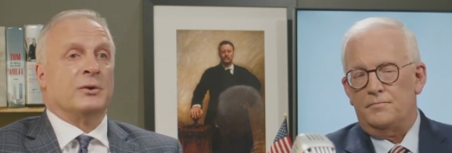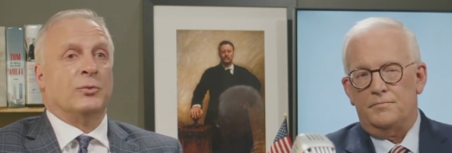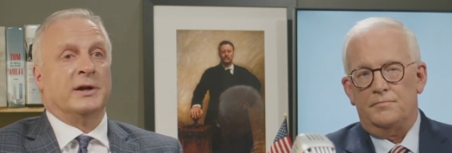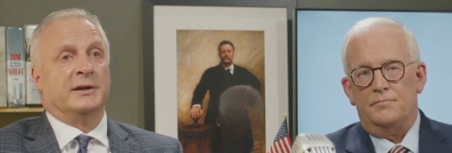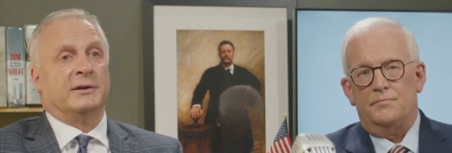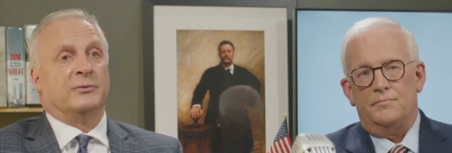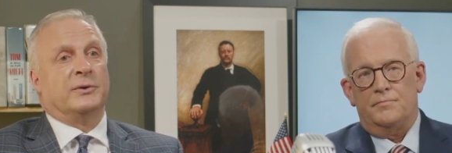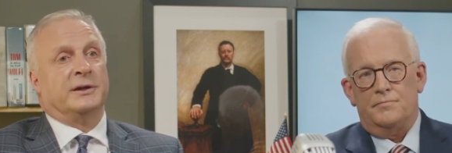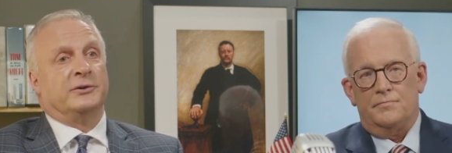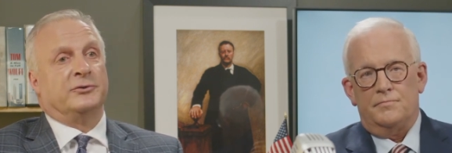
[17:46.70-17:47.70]
Speaker 1: when
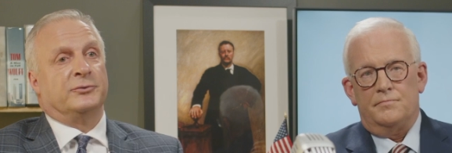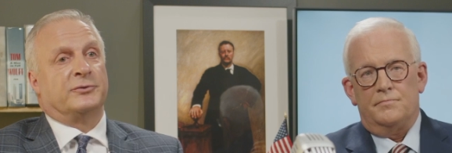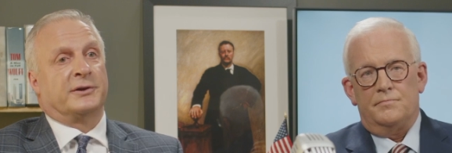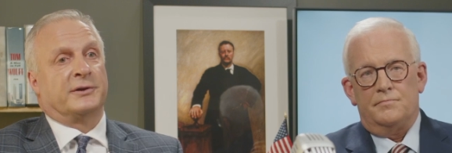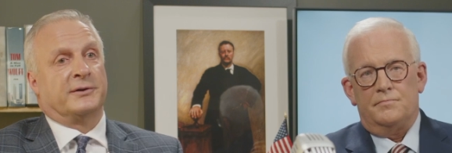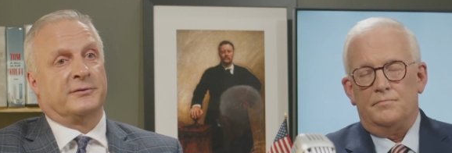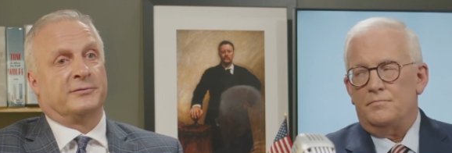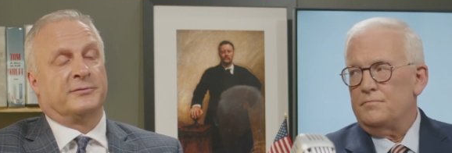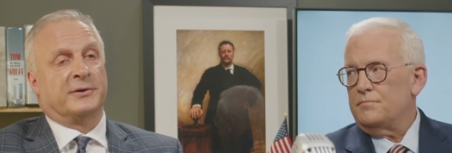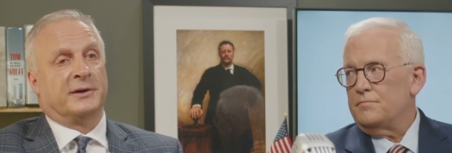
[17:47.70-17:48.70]
when you took care
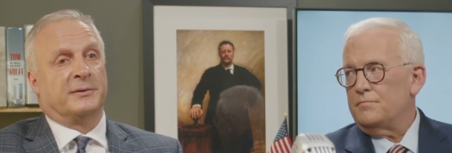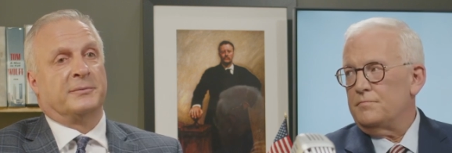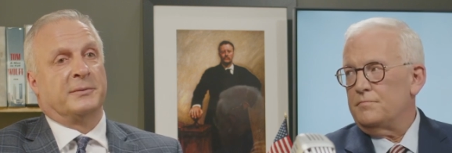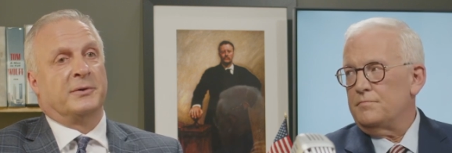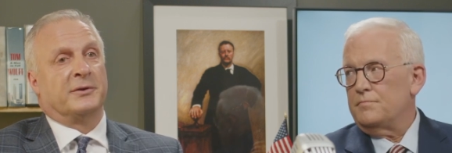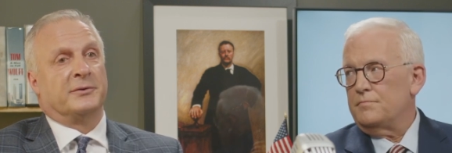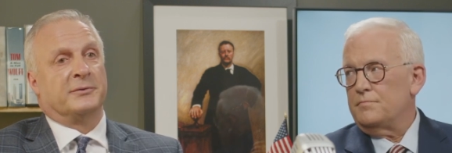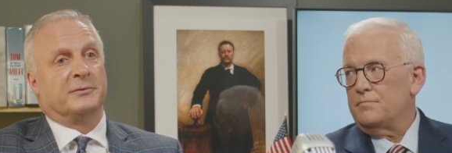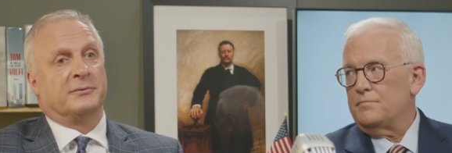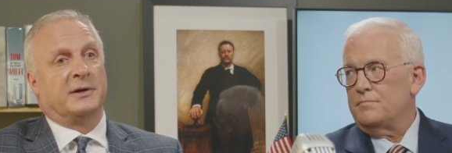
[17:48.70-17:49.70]
of uh, my brother
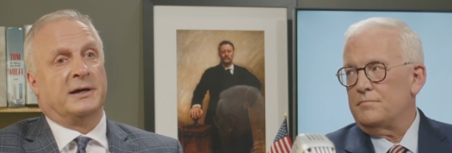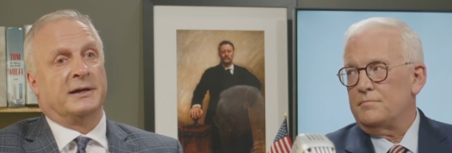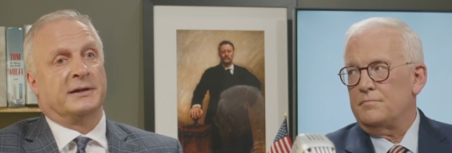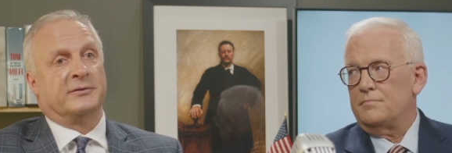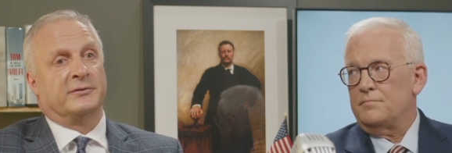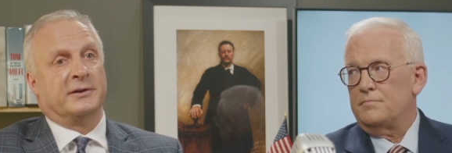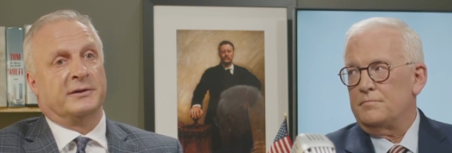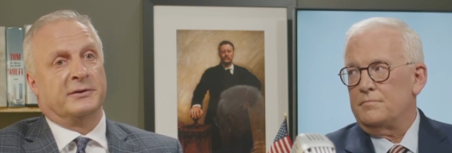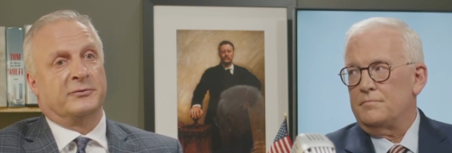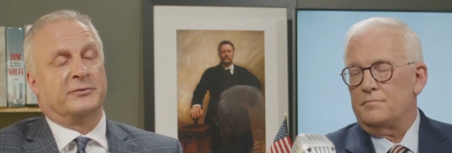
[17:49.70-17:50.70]
Ron and,
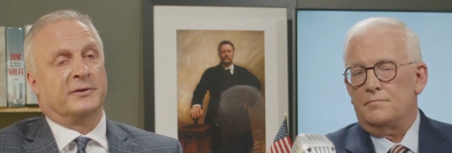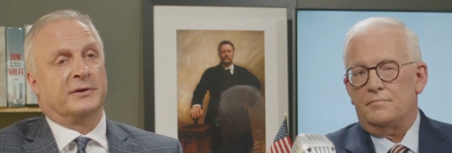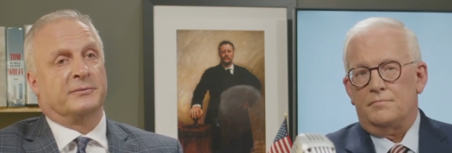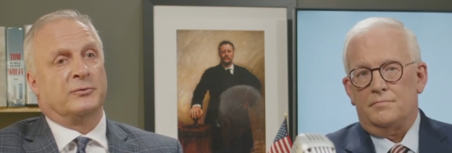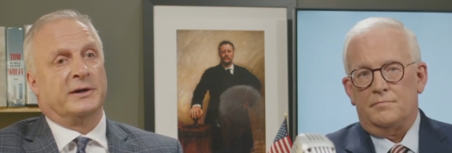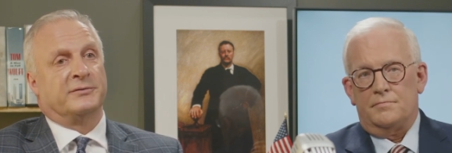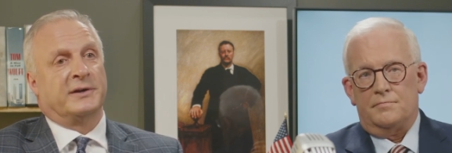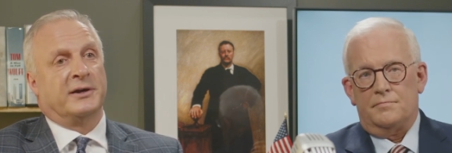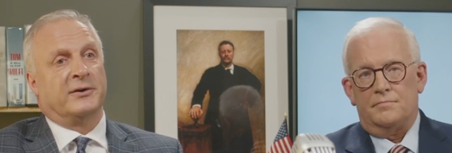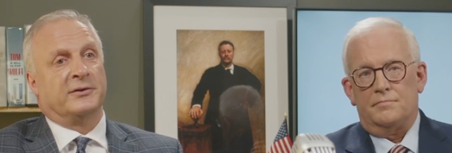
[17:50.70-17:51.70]
and his uh, wife
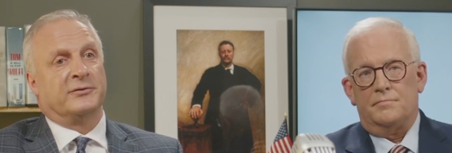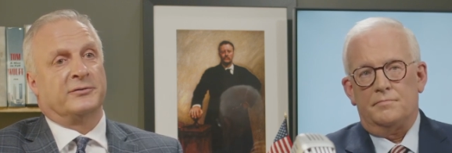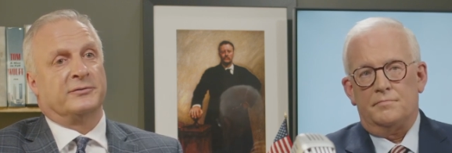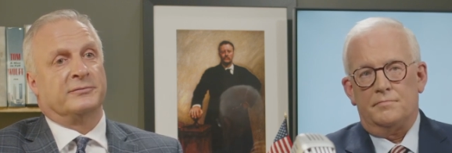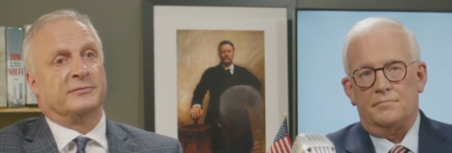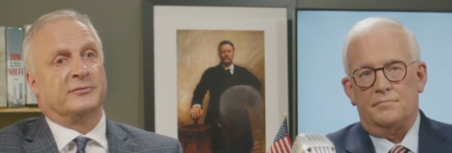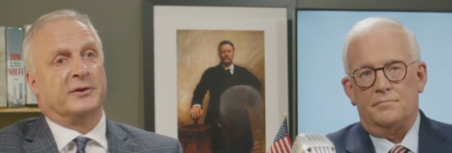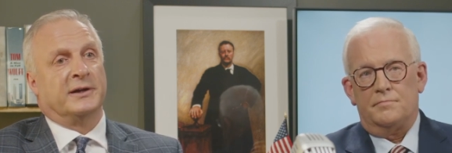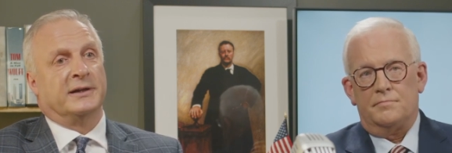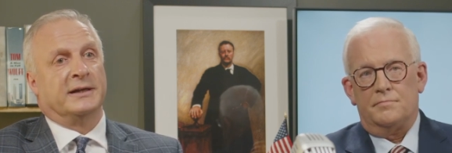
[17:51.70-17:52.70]
Karen's
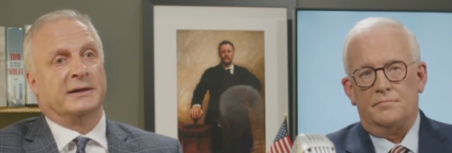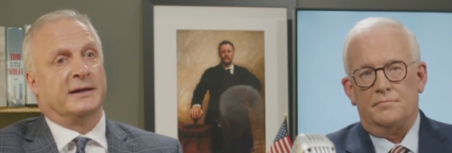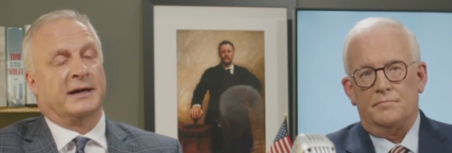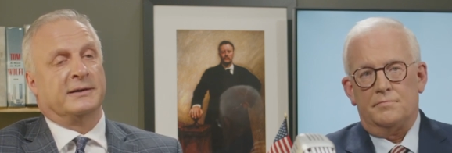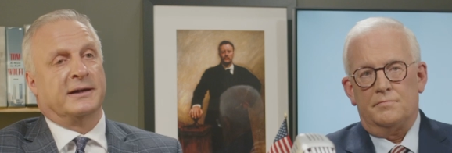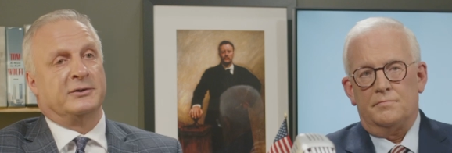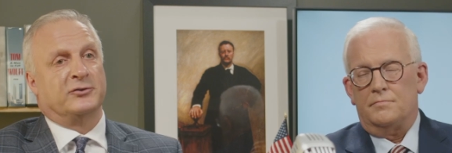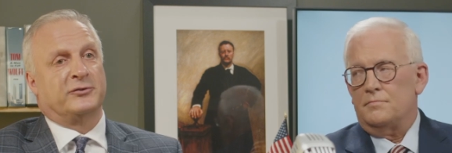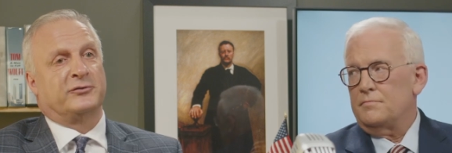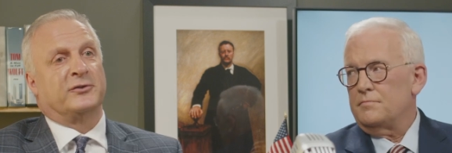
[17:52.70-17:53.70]
son, it, I, I
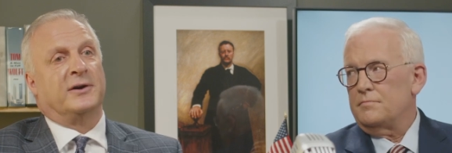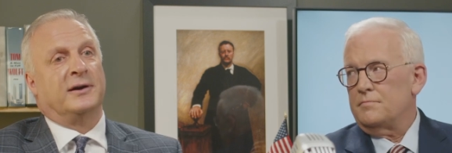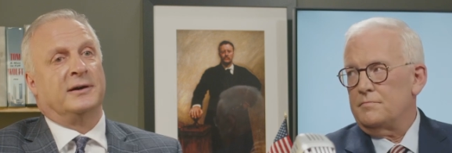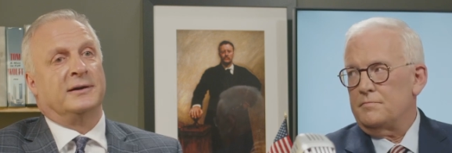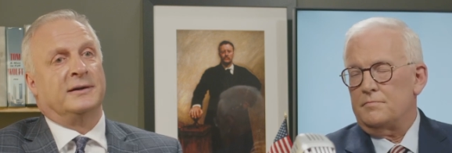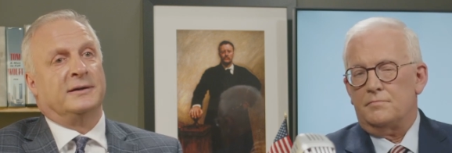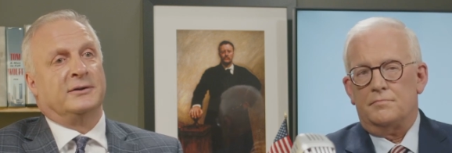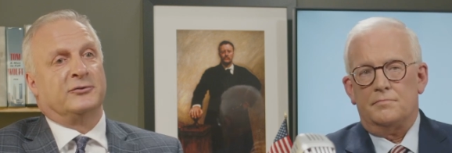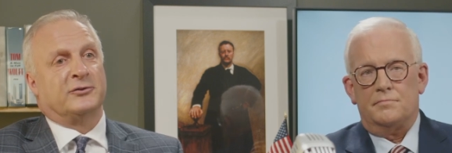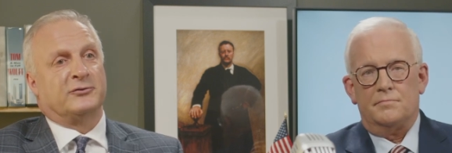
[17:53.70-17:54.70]
just saw
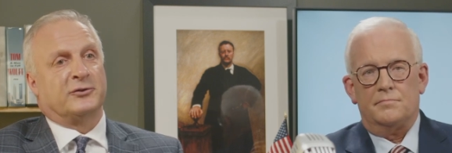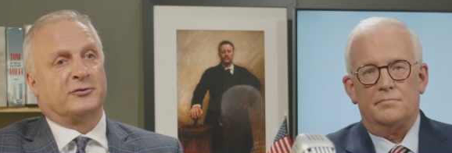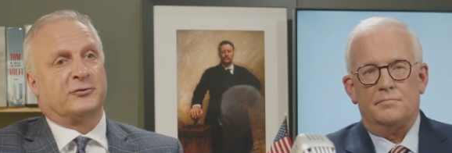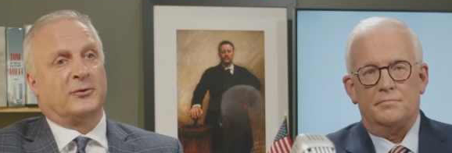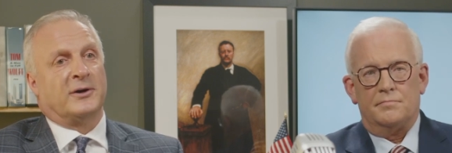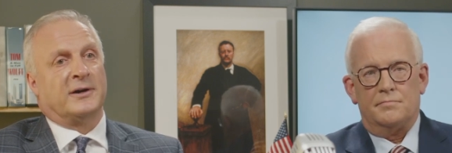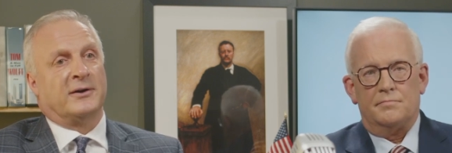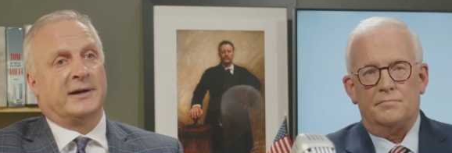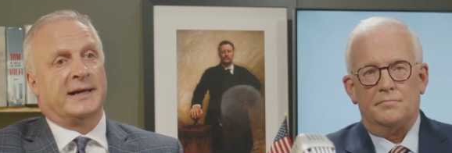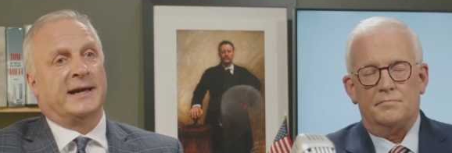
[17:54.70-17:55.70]
such
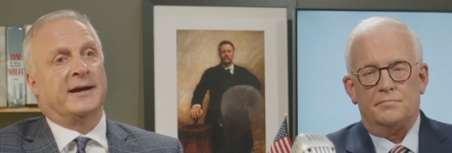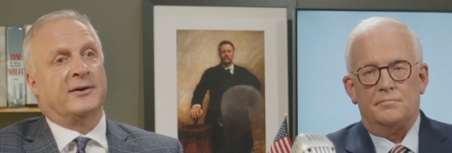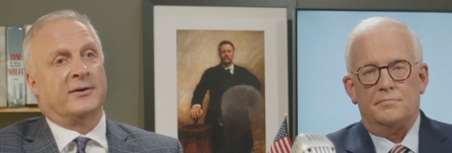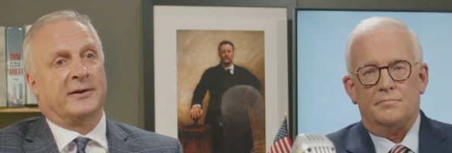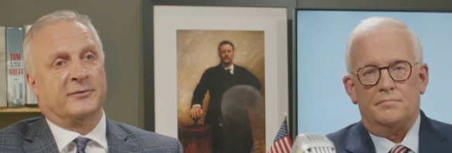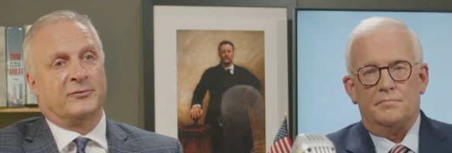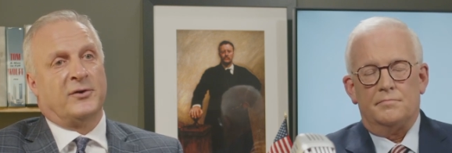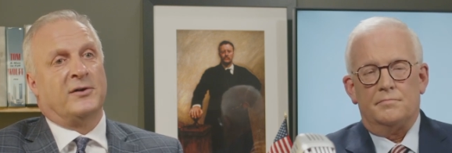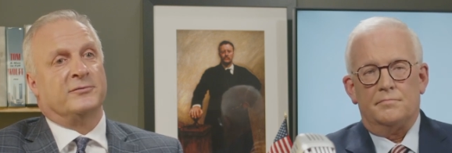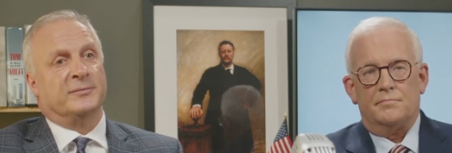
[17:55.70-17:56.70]
extraordinary care and
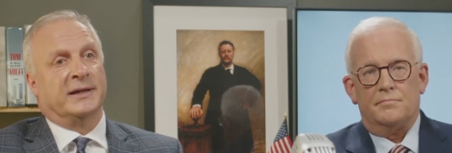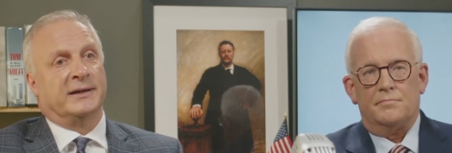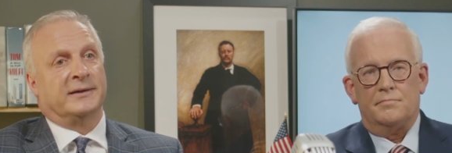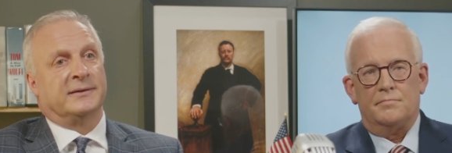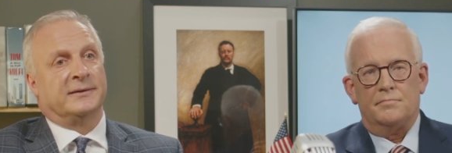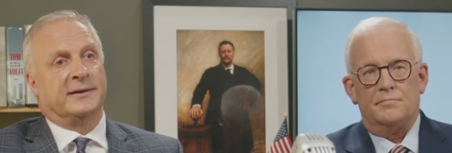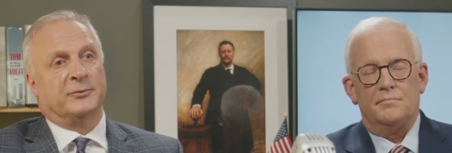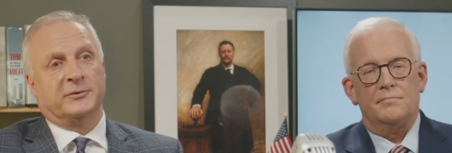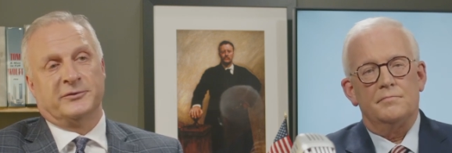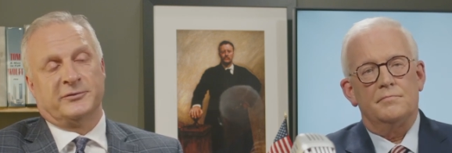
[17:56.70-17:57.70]
involvement
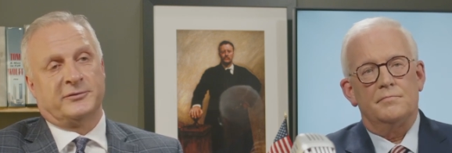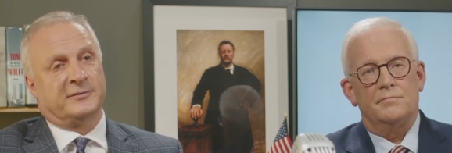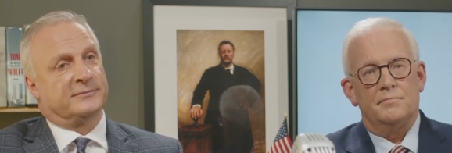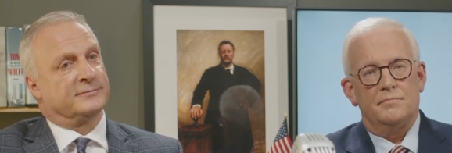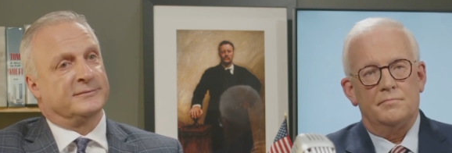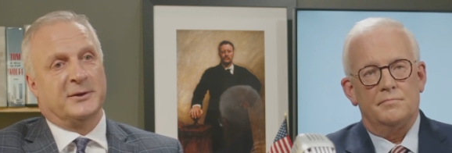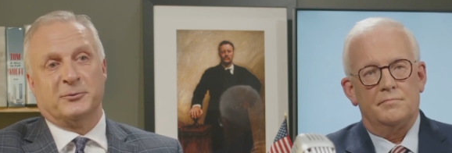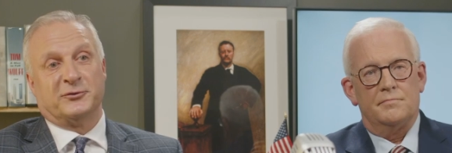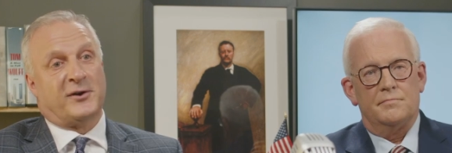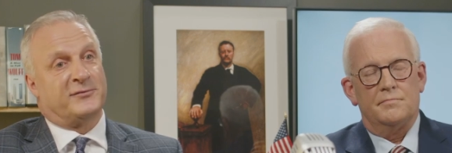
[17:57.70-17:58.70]
that was it
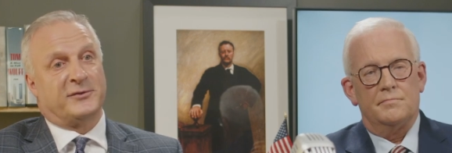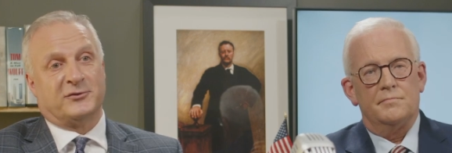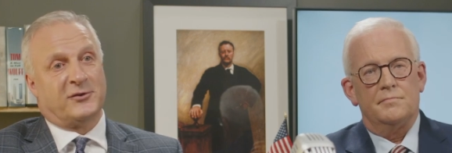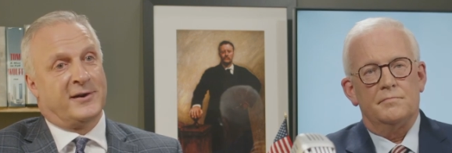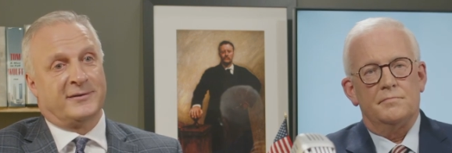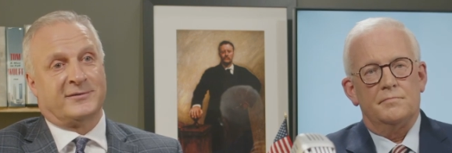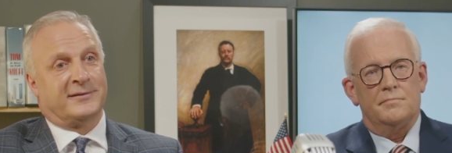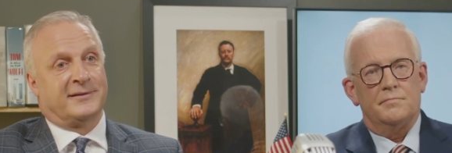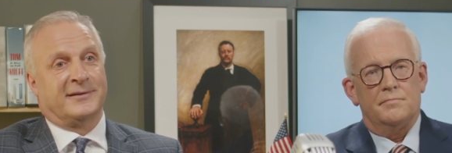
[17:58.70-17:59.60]
was off the charts.